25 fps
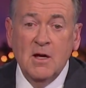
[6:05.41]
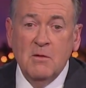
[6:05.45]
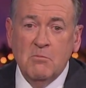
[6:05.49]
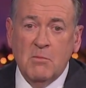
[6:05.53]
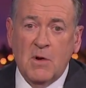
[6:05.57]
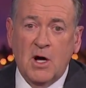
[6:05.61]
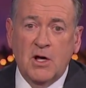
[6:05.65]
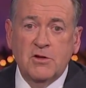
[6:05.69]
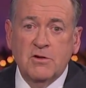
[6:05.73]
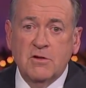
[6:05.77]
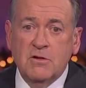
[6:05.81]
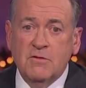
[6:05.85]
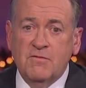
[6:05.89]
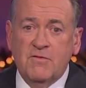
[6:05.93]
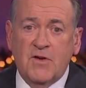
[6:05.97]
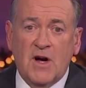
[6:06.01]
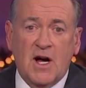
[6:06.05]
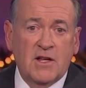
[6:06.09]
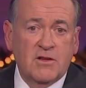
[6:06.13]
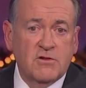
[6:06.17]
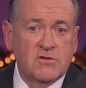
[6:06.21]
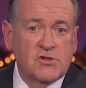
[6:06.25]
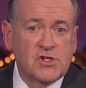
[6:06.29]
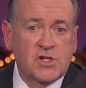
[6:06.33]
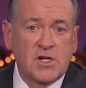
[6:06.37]
Mother,
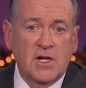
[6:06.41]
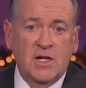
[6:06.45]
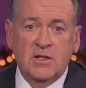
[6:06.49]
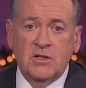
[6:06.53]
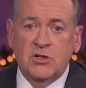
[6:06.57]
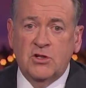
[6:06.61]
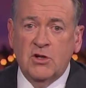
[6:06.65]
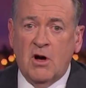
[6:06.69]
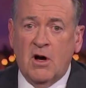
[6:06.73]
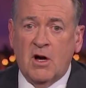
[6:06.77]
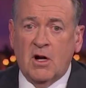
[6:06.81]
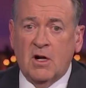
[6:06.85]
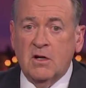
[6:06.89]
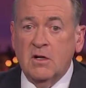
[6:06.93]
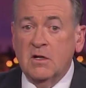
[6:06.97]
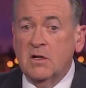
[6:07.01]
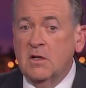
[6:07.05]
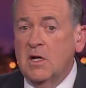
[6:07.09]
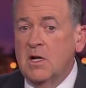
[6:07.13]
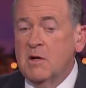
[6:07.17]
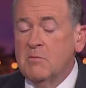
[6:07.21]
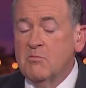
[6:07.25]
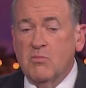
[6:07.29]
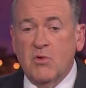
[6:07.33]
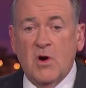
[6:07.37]
father, son, daughter,
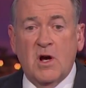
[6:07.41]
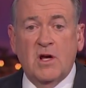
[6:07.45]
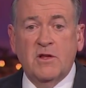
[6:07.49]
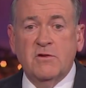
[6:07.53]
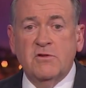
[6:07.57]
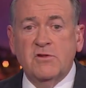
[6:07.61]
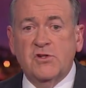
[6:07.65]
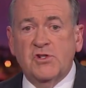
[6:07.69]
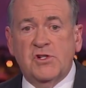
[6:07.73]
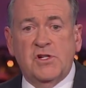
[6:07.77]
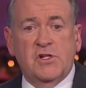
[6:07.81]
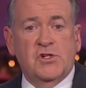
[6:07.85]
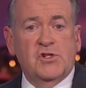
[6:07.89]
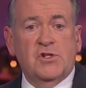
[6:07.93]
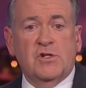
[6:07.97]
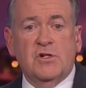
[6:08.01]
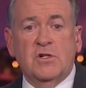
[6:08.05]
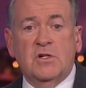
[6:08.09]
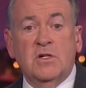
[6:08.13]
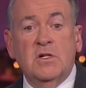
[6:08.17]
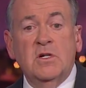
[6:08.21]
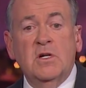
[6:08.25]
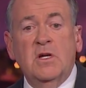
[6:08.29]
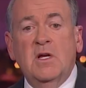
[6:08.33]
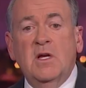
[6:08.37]
brother,
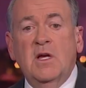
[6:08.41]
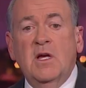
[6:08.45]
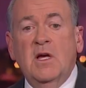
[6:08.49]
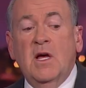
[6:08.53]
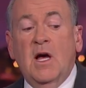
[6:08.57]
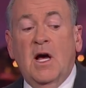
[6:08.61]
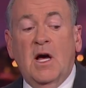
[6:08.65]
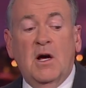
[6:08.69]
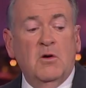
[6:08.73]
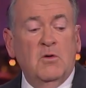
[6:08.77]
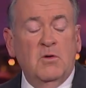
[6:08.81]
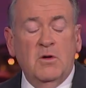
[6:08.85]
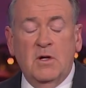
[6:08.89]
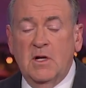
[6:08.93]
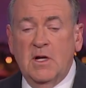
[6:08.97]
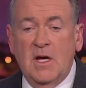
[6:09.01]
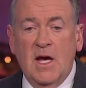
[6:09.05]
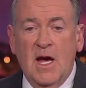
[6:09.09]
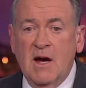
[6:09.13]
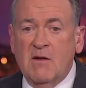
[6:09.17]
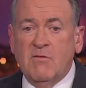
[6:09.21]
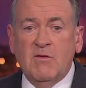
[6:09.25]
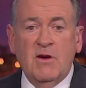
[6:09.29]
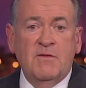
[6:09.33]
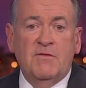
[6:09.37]
sister,
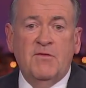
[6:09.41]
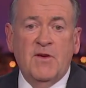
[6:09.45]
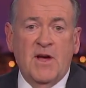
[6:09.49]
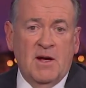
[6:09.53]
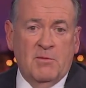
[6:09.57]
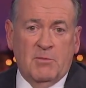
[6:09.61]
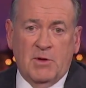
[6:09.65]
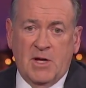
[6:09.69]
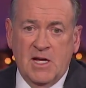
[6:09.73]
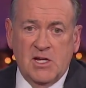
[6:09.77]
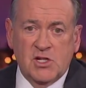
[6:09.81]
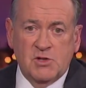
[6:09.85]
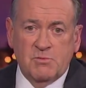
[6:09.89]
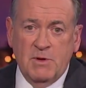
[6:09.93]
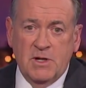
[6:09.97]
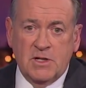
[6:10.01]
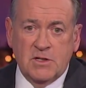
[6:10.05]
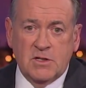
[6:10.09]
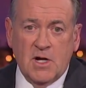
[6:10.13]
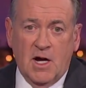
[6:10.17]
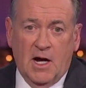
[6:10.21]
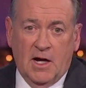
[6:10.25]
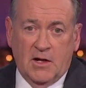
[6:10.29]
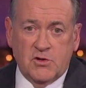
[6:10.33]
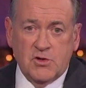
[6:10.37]
every family has been
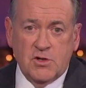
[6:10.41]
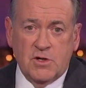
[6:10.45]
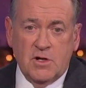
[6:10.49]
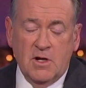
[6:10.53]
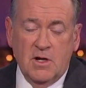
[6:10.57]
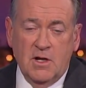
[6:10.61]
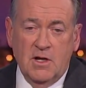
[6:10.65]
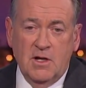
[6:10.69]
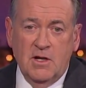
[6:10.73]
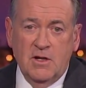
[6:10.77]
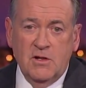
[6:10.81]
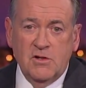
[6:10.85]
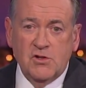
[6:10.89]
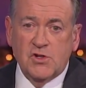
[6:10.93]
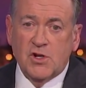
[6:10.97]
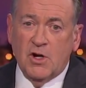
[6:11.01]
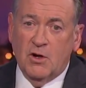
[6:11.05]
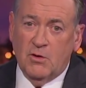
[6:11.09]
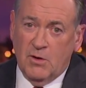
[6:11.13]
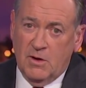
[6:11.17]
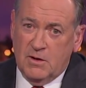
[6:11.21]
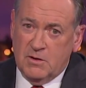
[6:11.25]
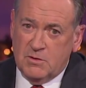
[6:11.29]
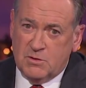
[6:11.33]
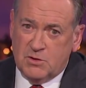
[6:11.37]
touched.
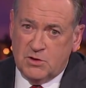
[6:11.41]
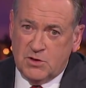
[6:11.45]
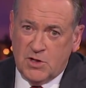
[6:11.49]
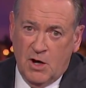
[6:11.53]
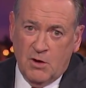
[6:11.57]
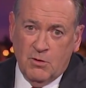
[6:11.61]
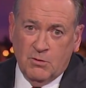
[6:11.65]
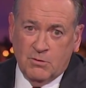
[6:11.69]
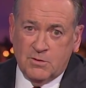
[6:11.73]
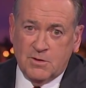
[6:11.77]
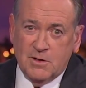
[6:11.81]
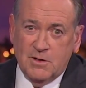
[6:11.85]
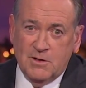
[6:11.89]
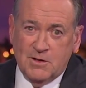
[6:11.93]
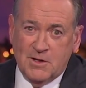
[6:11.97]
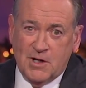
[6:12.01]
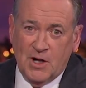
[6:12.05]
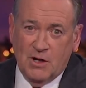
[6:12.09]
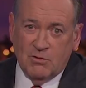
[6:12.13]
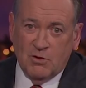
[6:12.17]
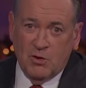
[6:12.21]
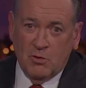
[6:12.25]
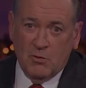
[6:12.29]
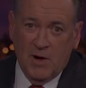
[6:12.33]
So don't go